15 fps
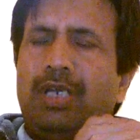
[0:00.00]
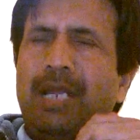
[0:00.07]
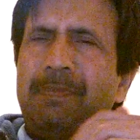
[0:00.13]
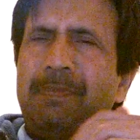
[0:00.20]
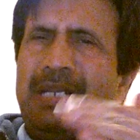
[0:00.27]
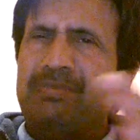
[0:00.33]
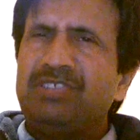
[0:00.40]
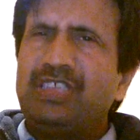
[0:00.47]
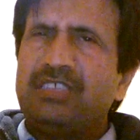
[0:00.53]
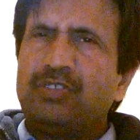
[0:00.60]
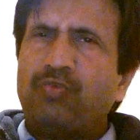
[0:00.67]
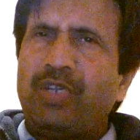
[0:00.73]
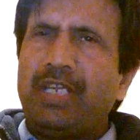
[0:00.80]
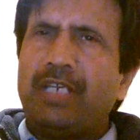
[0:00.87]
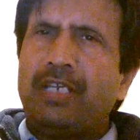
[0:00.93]
epilepsy
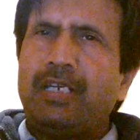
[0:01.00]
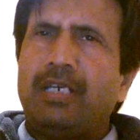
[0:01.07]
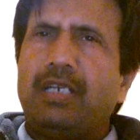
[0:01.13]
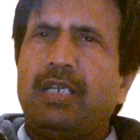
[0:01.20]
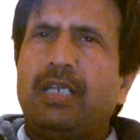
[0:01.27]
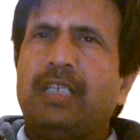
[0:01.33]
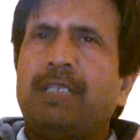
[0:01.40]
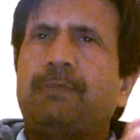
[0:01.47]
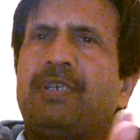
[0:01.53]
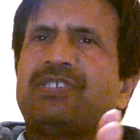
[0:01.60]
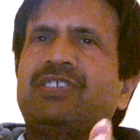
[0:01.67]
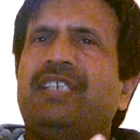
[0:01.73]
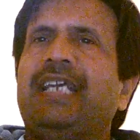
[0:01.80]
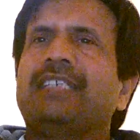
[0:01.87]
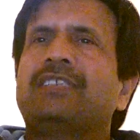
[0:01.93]
is when the
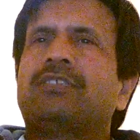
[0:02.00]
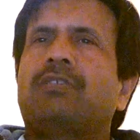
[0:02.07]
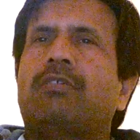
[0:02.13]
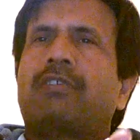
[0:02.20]
person has